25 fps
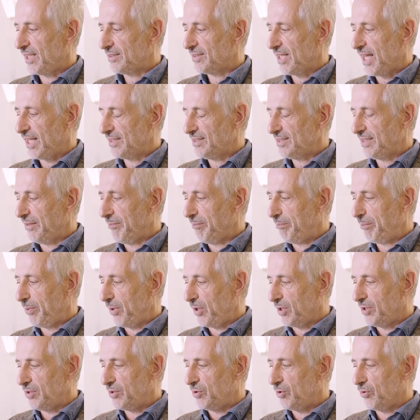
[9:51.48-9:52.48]
at some
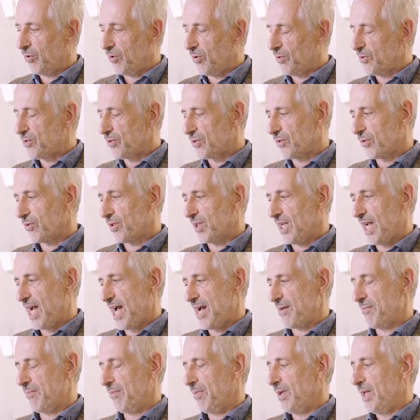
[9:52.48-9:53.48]
point you also
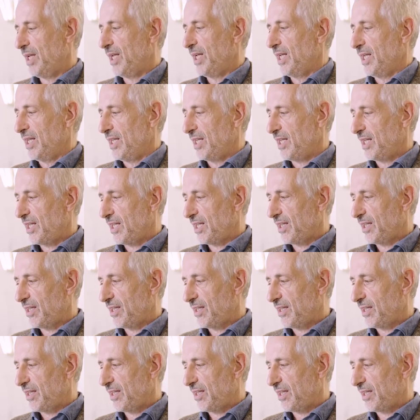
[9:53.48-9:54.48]
come
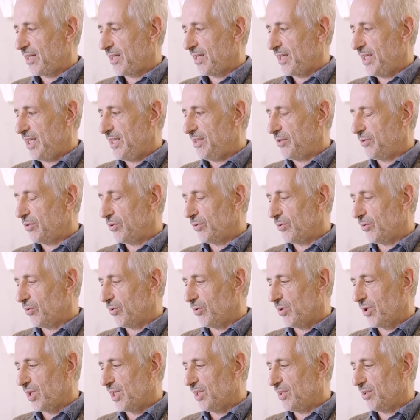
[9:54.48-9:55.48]

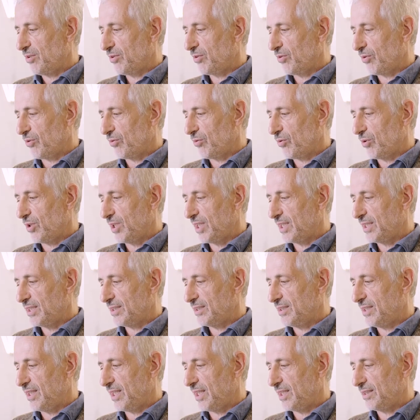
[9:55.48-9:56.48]
into
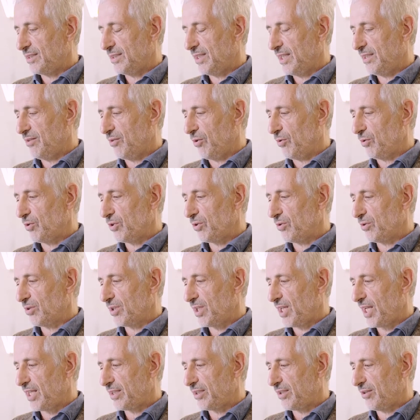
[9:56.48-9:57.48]
the notion
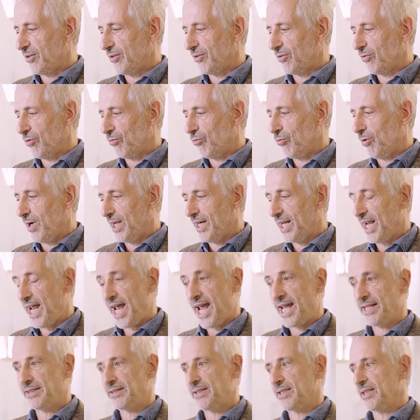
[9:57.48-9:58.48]
that on one
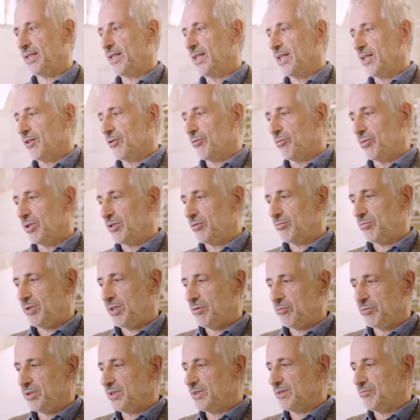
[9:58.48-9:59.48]
hand,
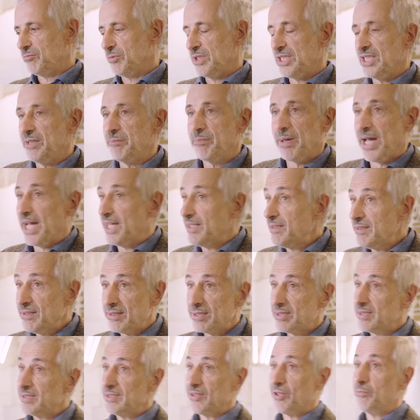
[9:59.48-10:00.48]
we depend
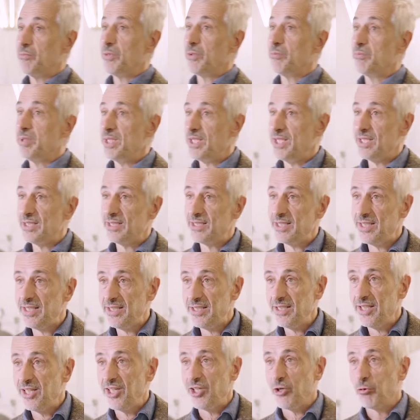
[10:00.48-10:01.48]
on
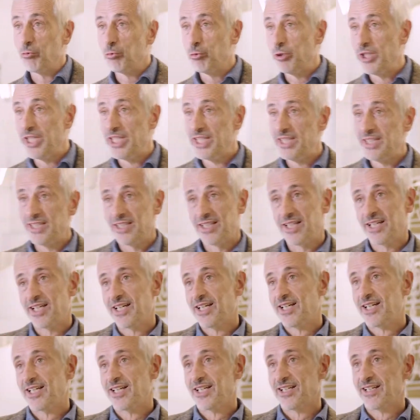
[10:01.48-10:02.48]
mobility. We
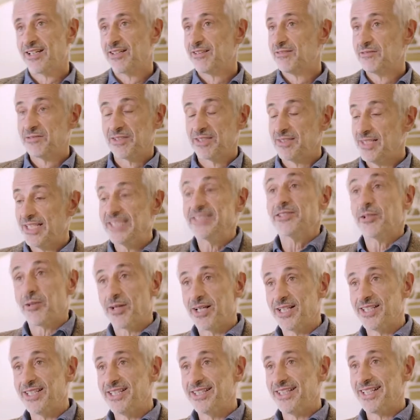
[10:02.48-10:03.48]

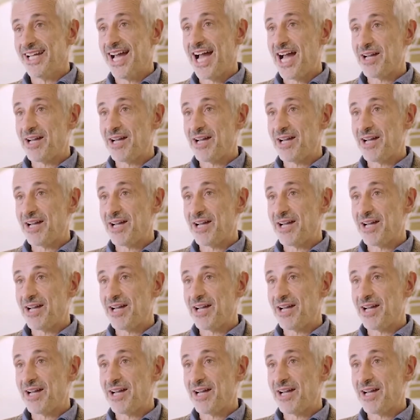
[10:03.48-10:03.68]
literally,